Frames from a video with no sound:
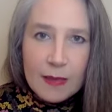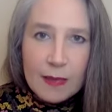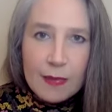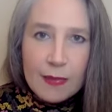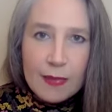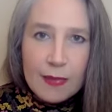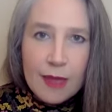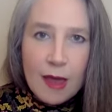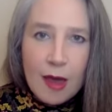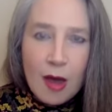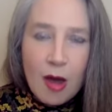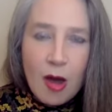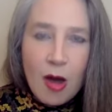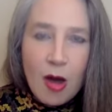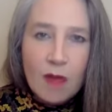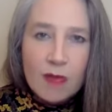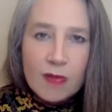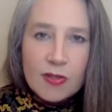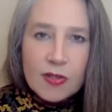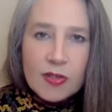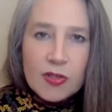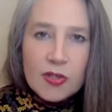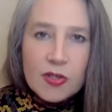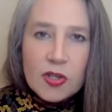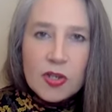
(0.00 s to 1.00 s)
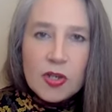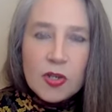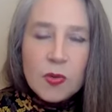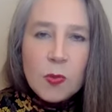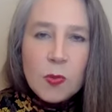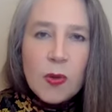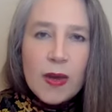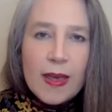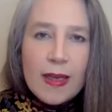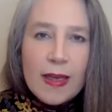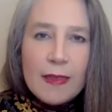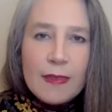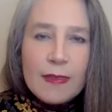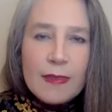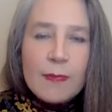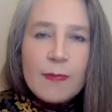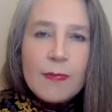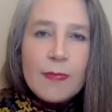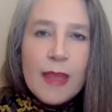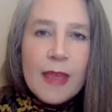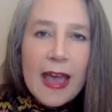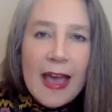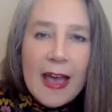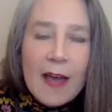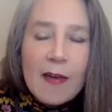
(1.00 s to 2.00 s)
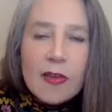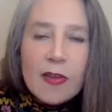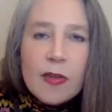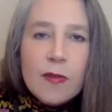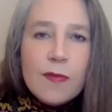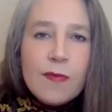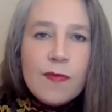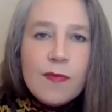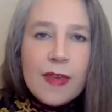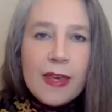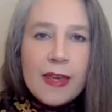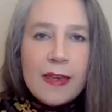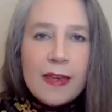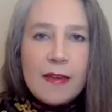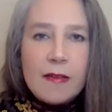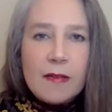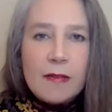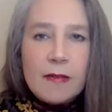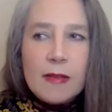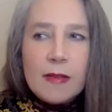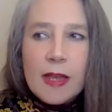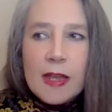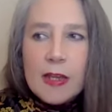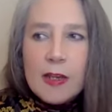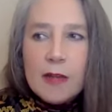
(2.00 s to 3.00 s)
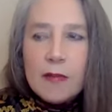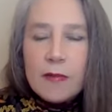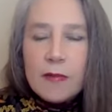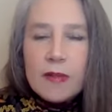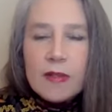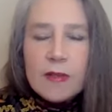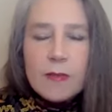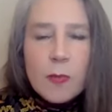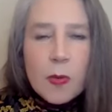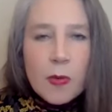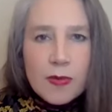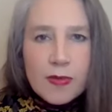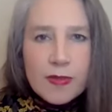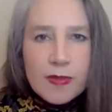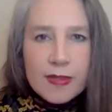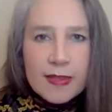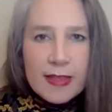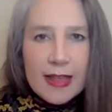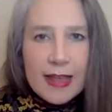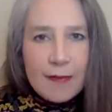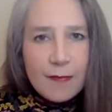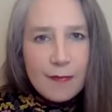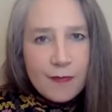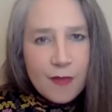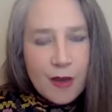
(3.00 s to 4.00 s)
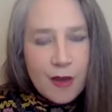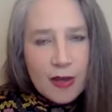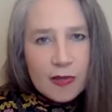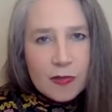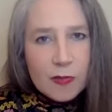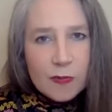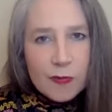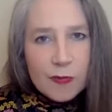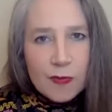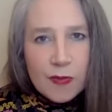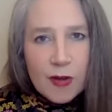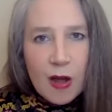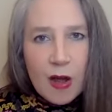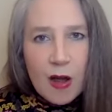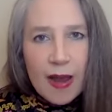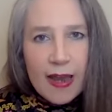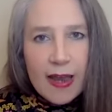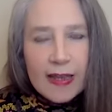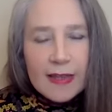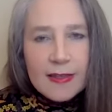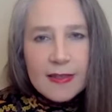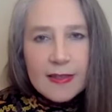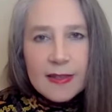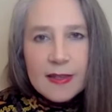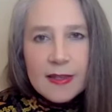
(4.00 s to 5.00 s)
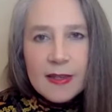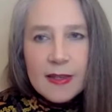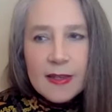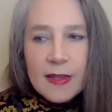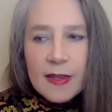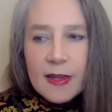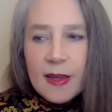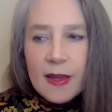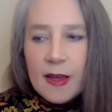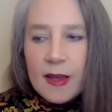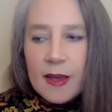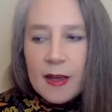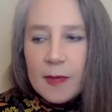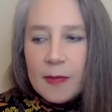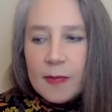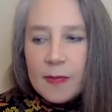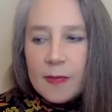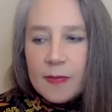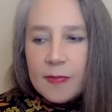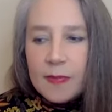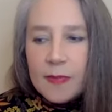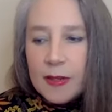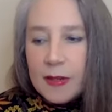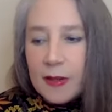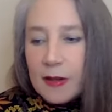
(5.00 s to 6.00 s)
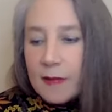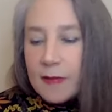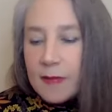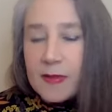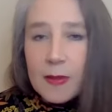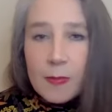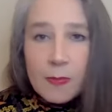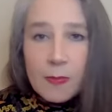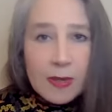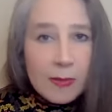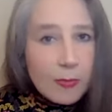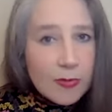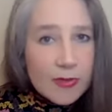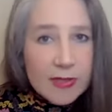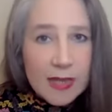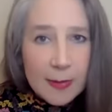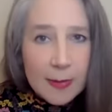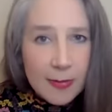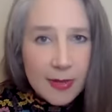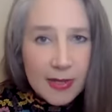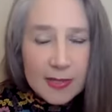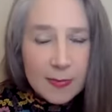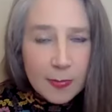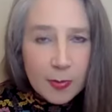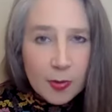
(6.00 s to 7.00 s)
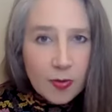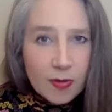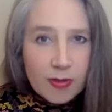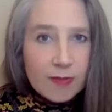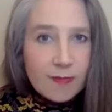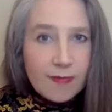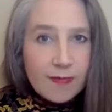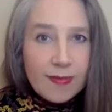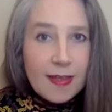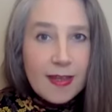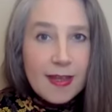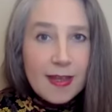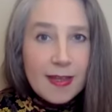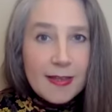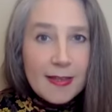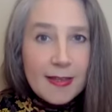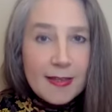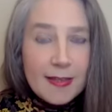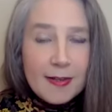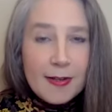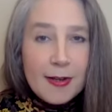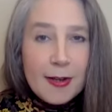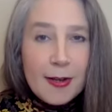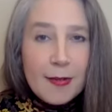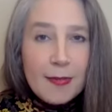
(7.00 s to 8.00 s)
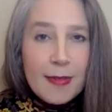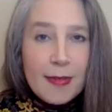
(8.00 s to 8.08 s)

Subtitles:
that are to do with how you feel and your response to that fight or flight. You know, some people take beta blockers for this, you know,